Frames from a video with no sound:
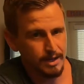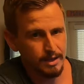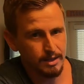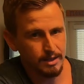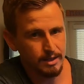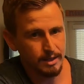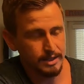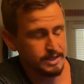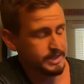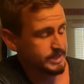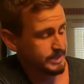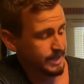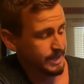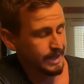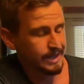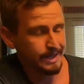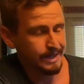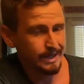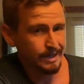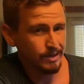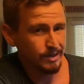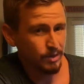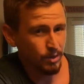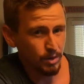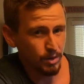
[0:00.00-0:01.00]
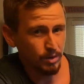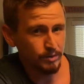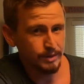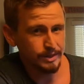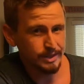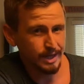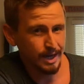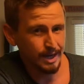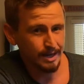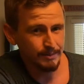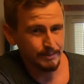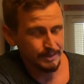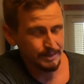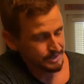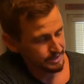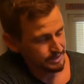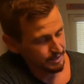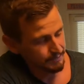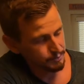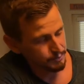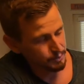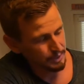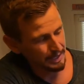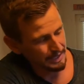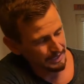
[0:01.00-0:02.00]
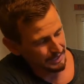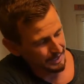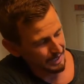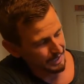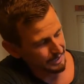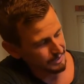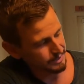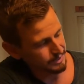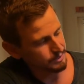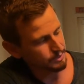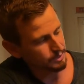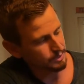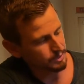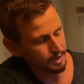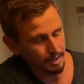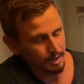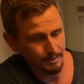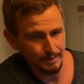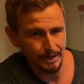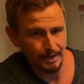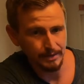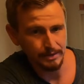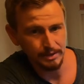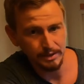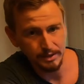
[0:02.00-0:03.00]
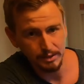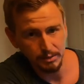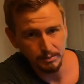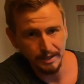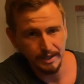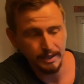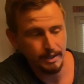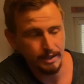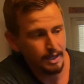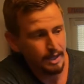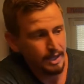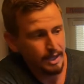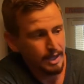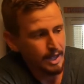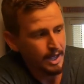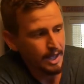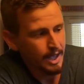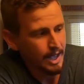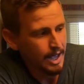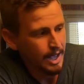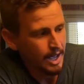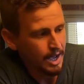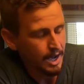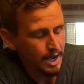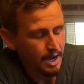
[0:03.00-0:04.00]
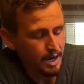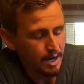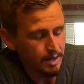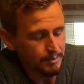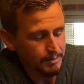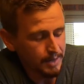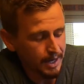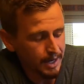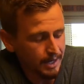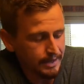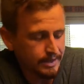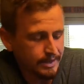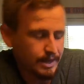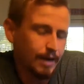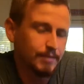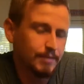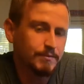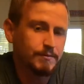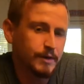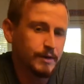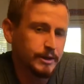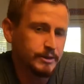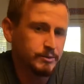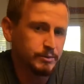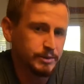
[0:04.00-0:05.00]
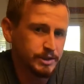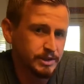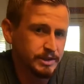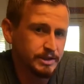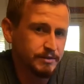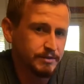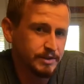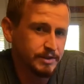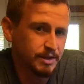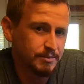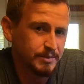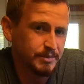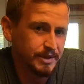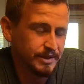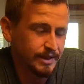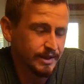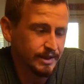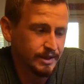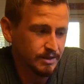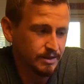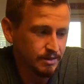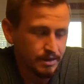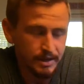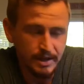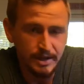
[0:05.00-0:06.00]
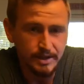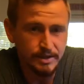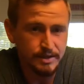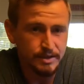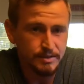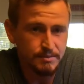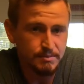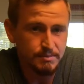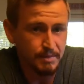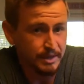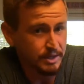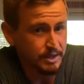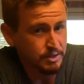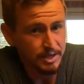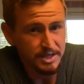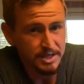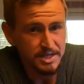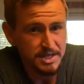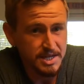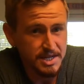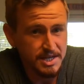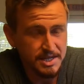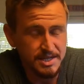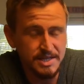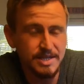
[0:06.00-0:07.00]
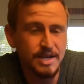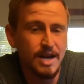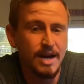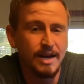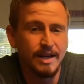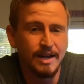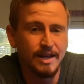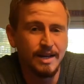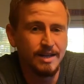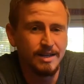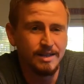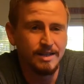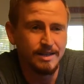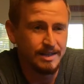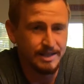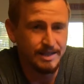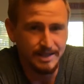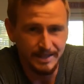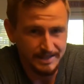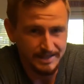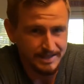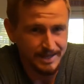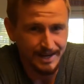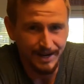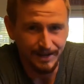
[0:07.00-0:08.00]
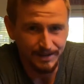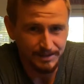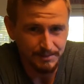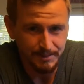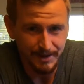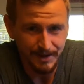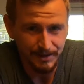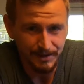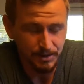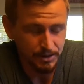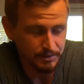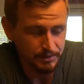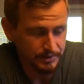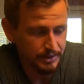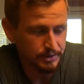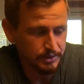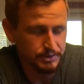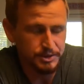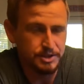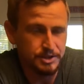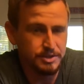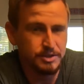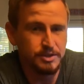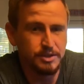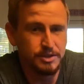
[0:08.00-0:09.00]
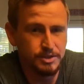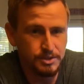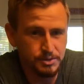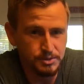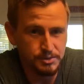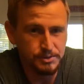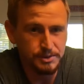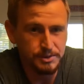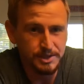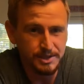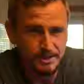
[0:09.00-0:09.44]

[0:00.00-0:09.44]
stay in all the time, except for at night, they'll come out a little bit. I'm fine with leaving them in there. My Cresty is not gonna attack them at all. They are just huge.